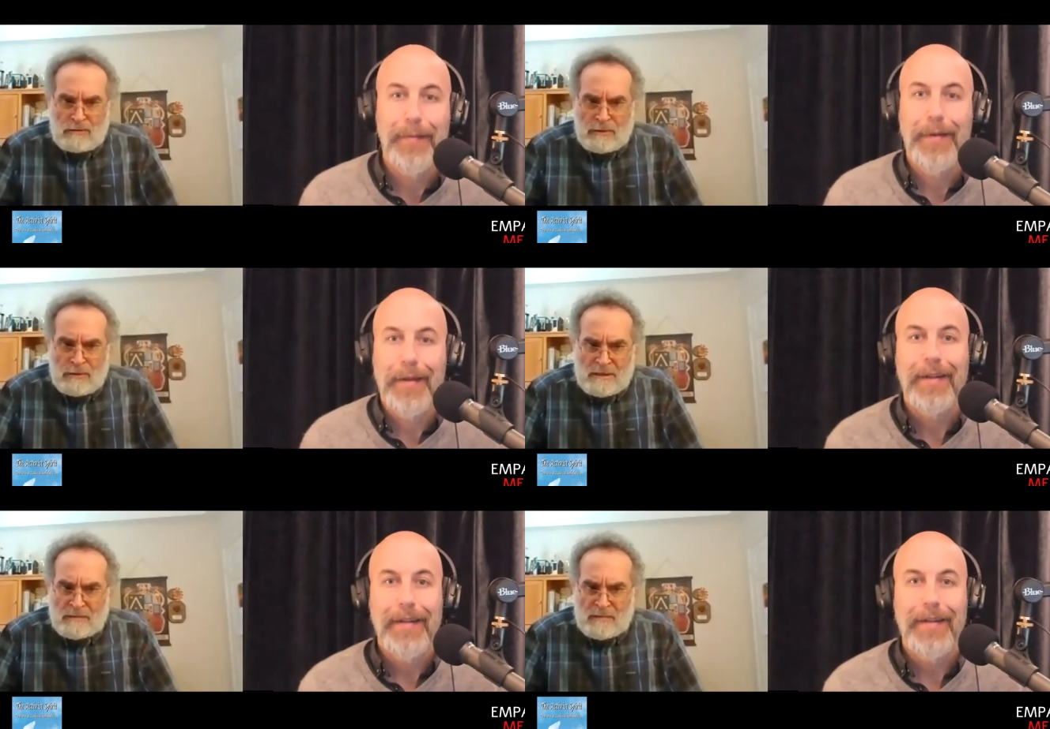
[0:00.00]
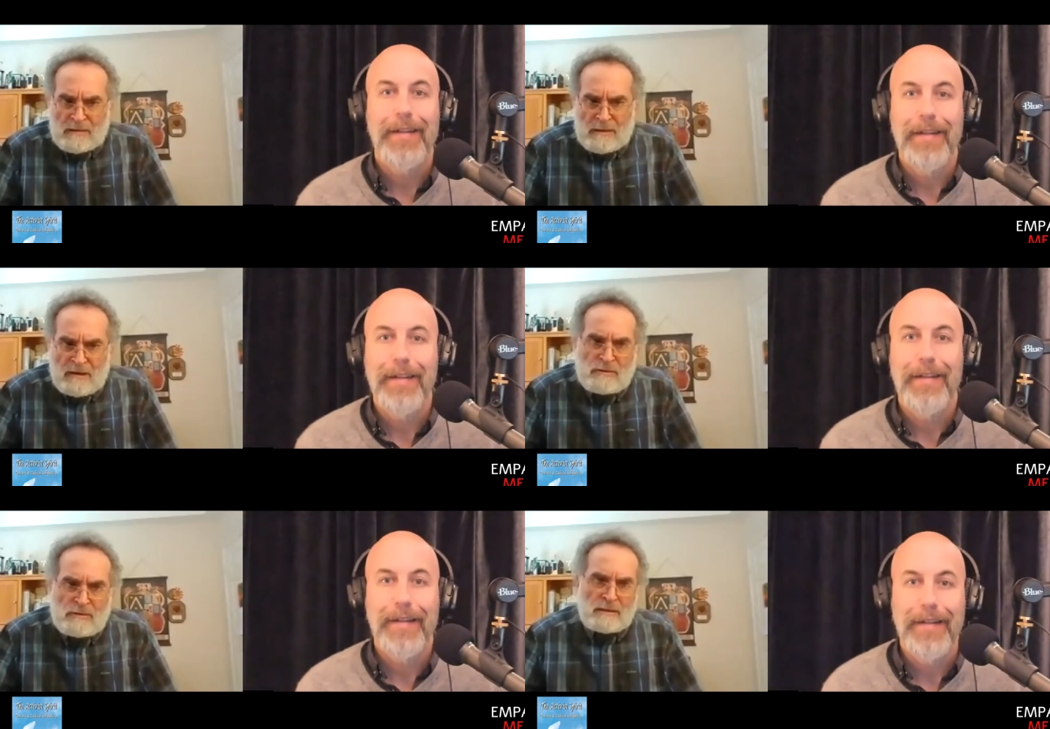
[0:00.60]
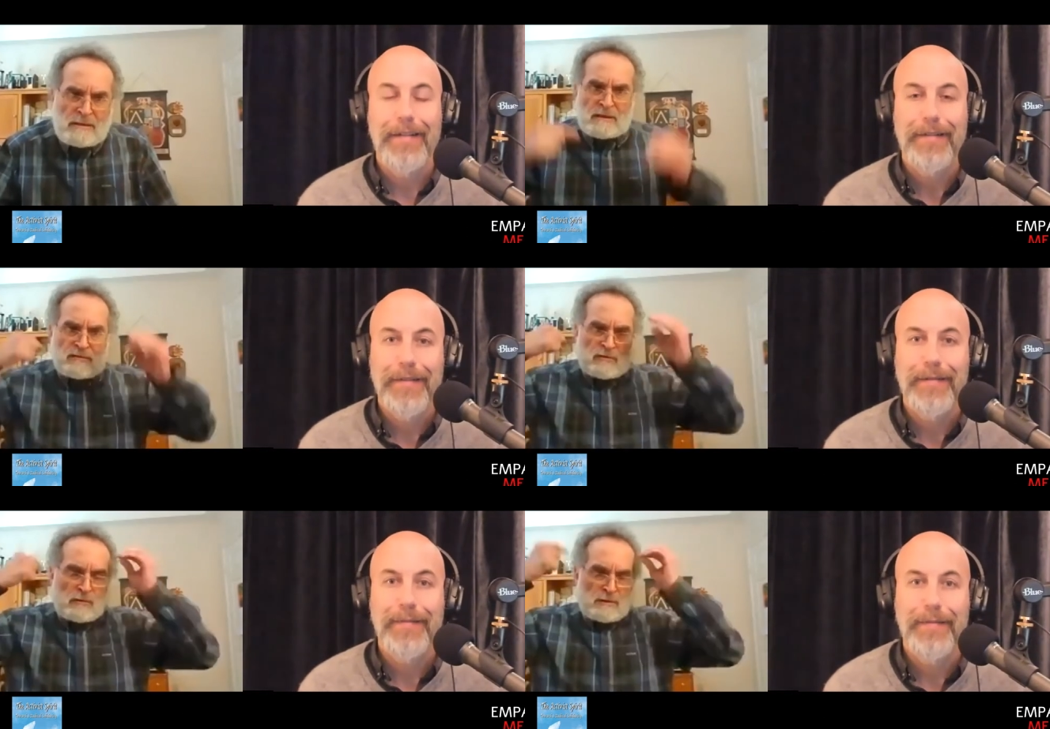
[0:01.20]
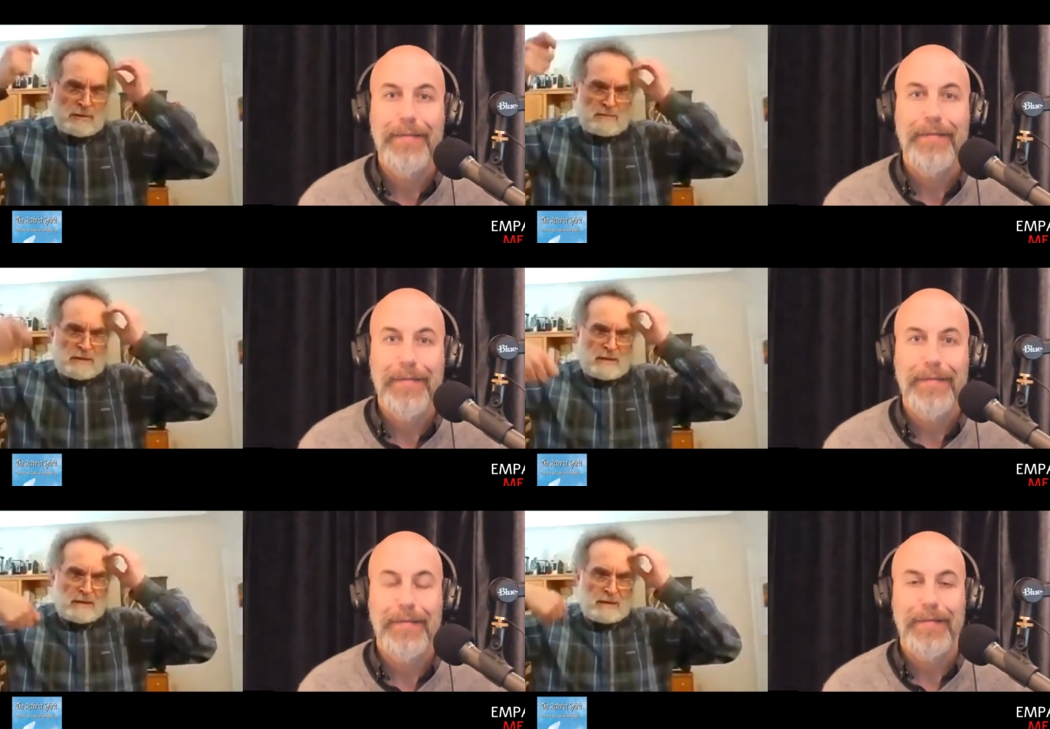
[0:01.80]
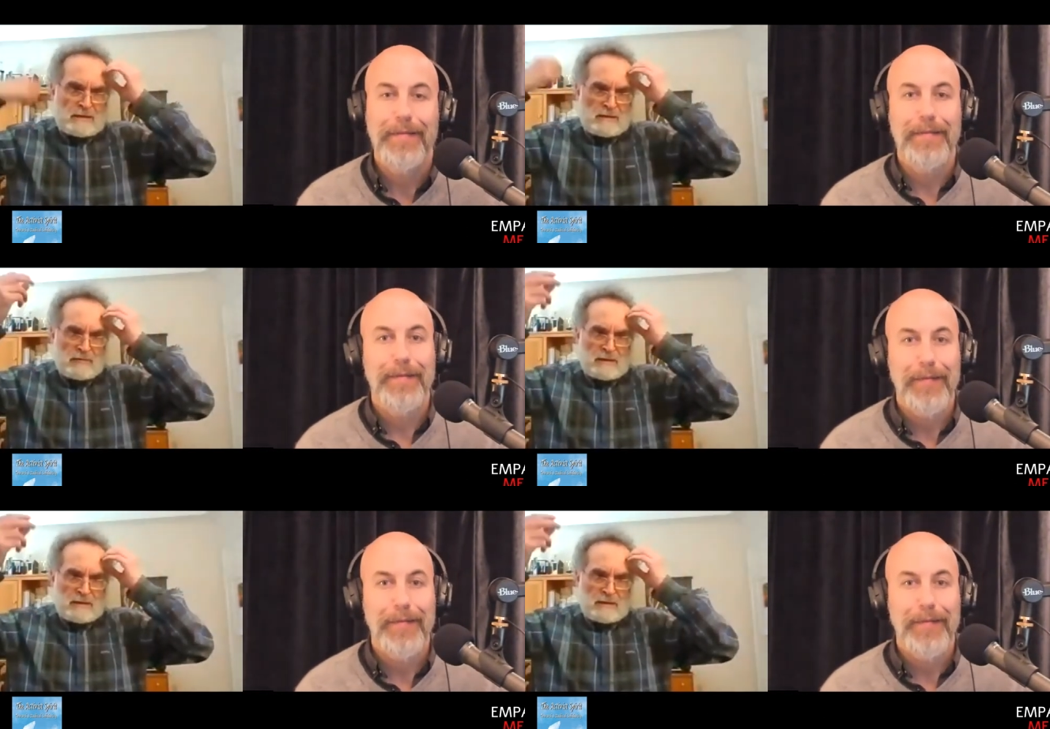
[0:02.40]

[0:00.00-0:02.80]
Speaker 1: 20-something thousand negative thoughts every day.